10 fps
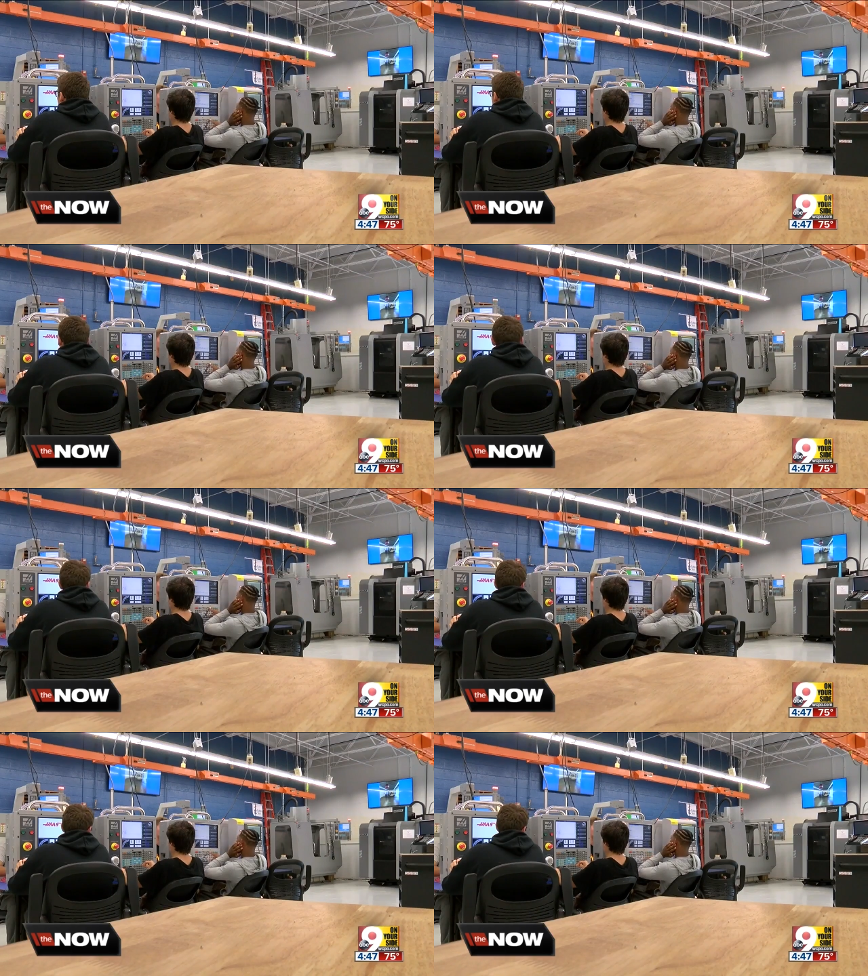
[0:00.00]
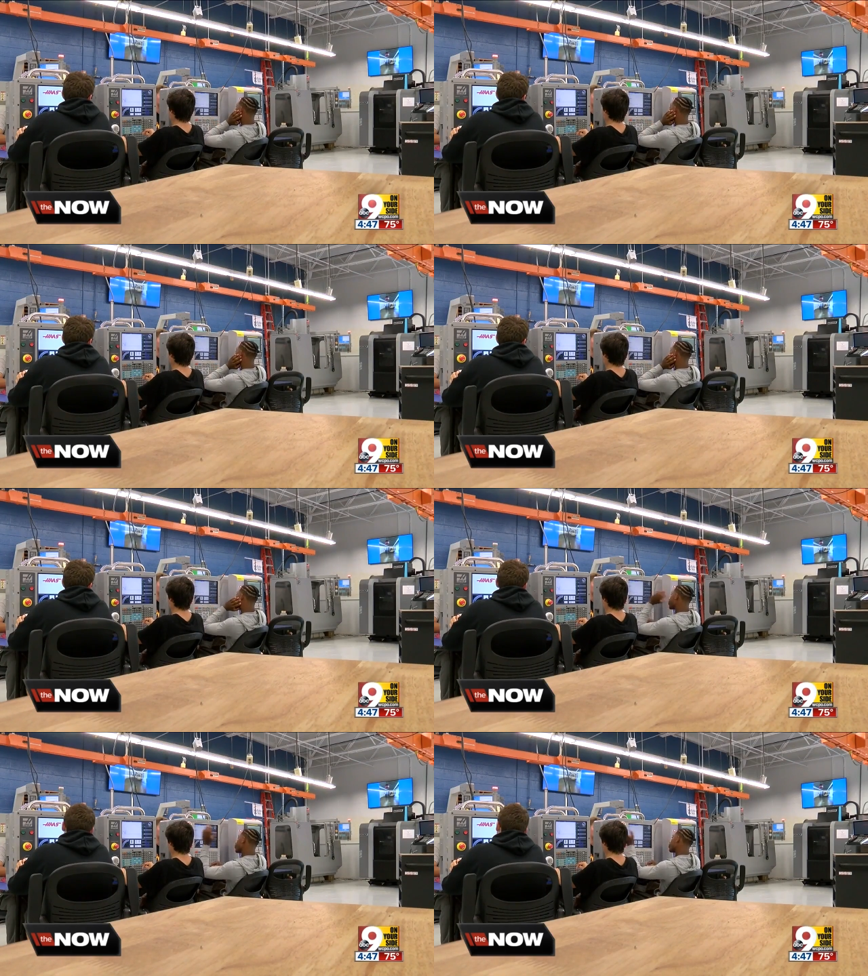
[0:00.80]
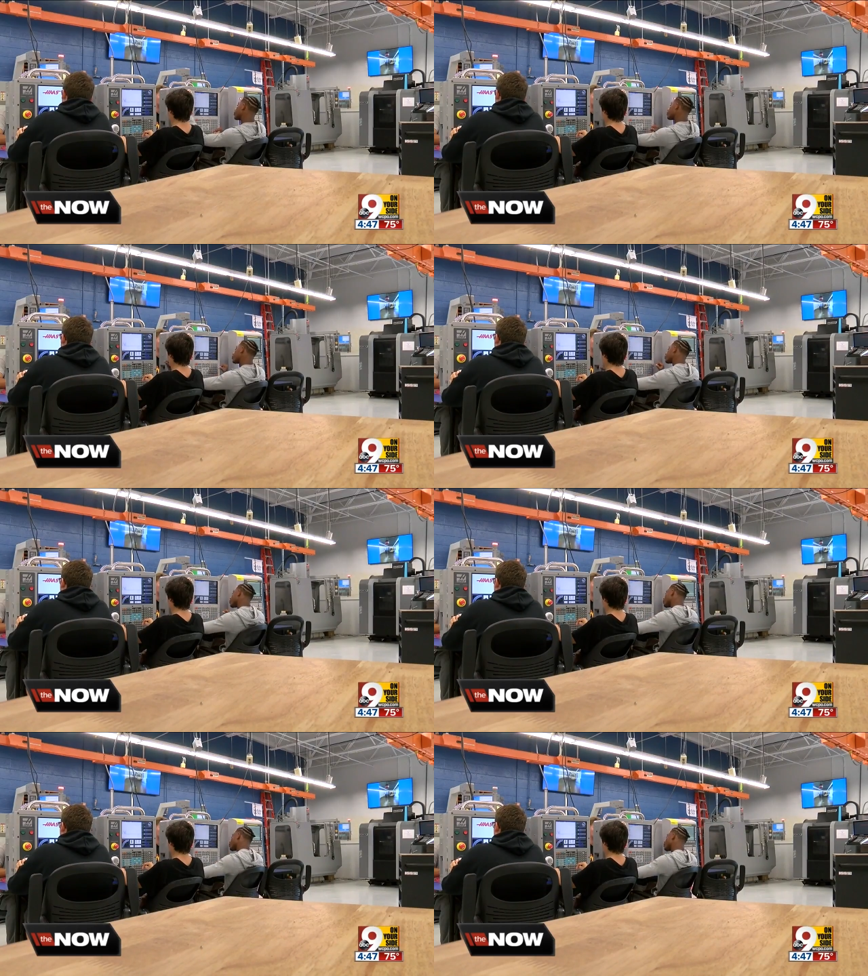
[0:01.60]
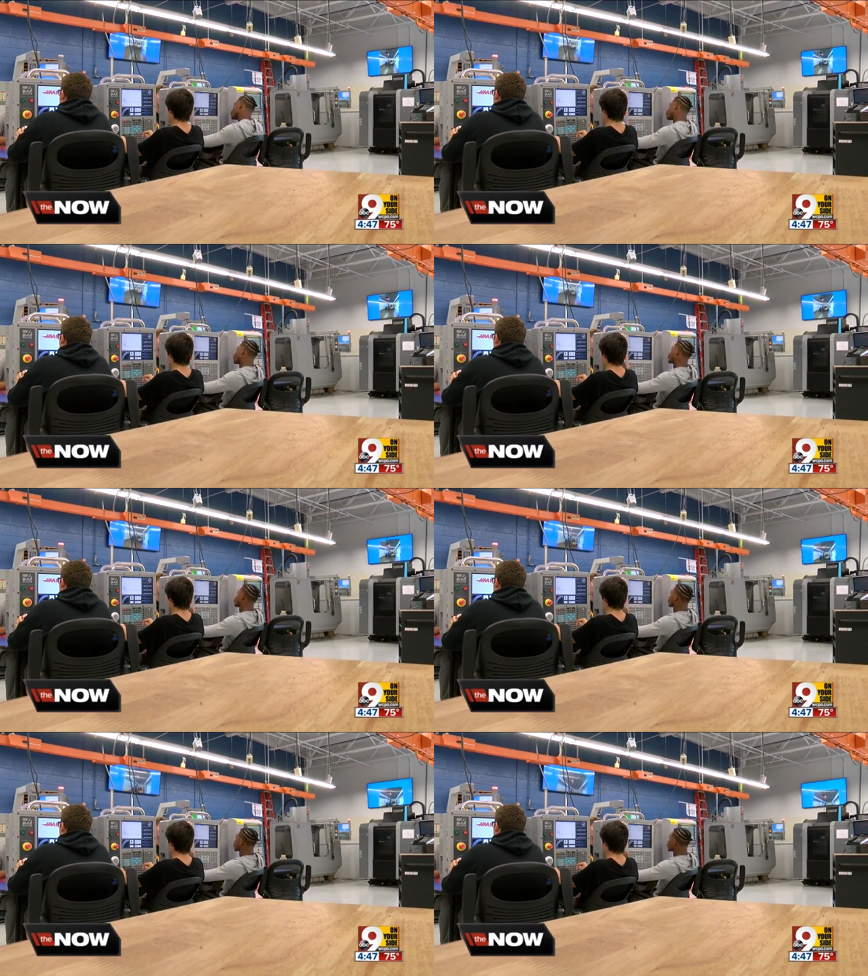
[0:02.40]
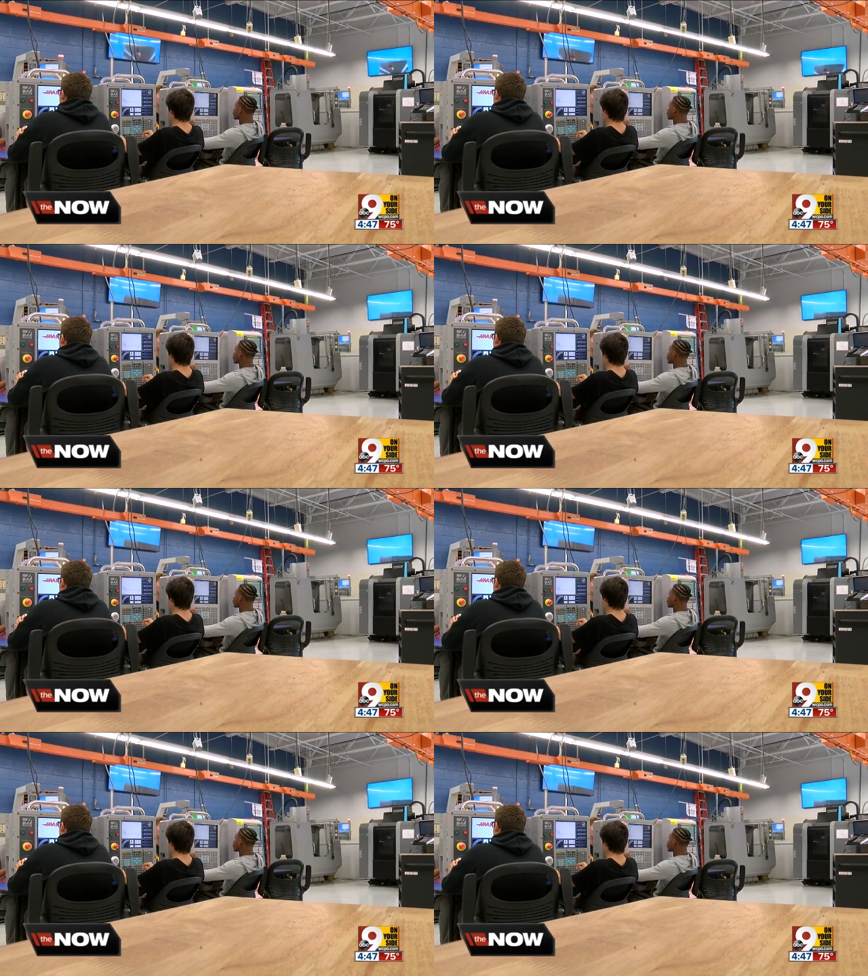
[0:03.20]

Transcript: Nobody's mouth can be seen.